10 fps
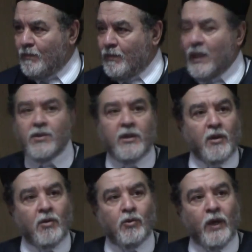That's the
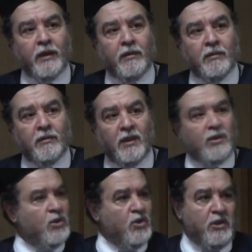wrong way. It
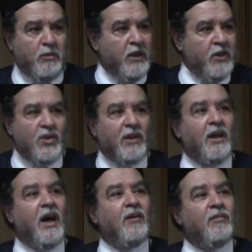doesn't please Allah.